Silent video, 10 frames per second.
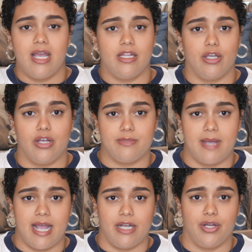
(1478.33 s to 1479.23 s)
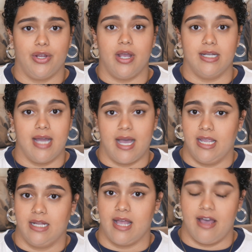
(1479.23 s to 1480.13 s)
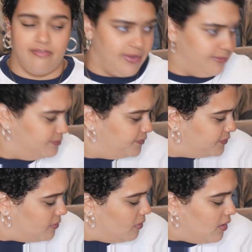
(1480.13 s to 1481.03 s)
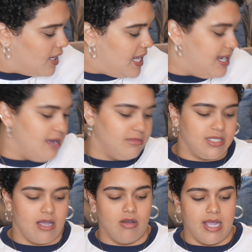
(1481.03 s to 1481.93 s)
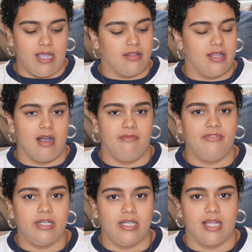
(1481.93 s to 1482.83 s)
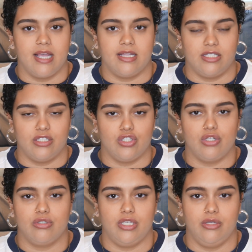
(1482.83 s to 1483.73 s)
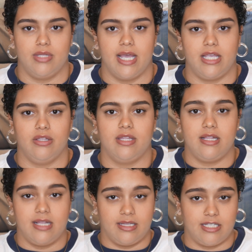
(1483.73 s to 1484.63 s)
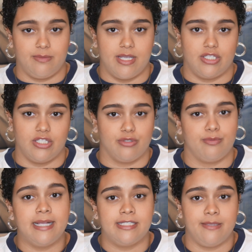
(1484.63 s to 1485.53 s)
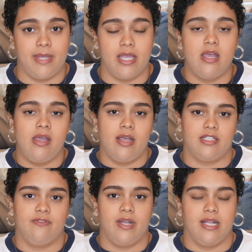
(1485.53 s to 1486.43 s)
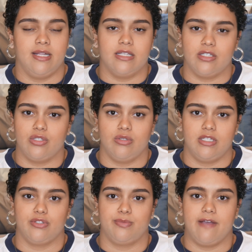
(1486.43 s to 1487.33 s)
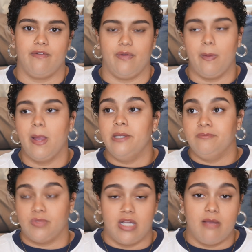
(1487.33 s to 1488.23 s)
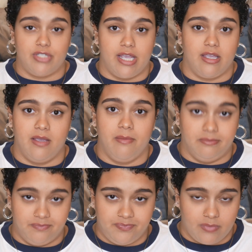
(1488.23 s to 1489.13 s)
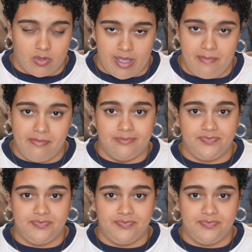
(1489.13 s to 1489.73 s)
And the girls behind her are dying laughing. And now I'm just like, okay, y'all think I'm funny. Like, this is a joke to you. Like, you think that this disrespecting me is funny, and that's just so disrespectful. So now I'm shaking, okay?